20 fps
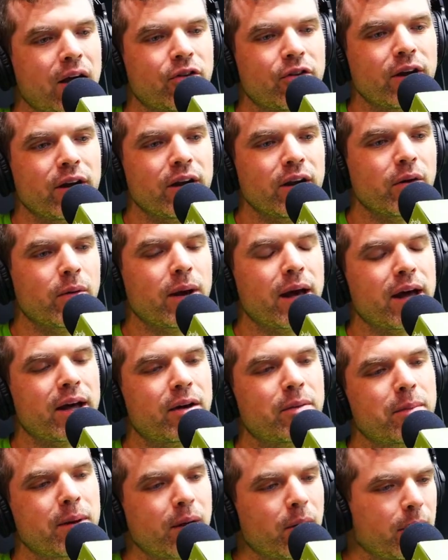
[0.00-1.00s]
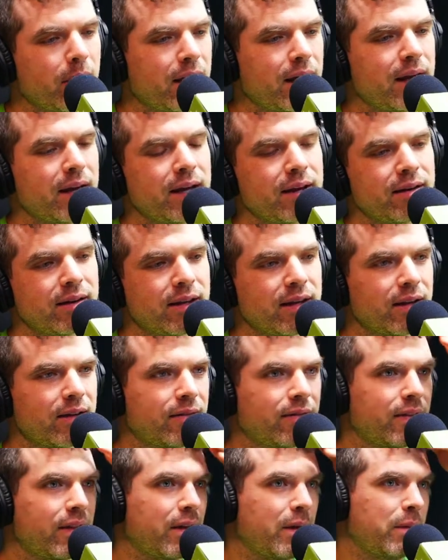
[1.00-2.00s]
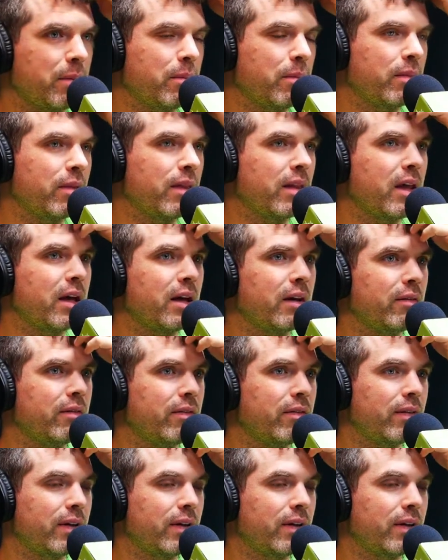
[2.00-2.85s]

to go out of my way to give them love.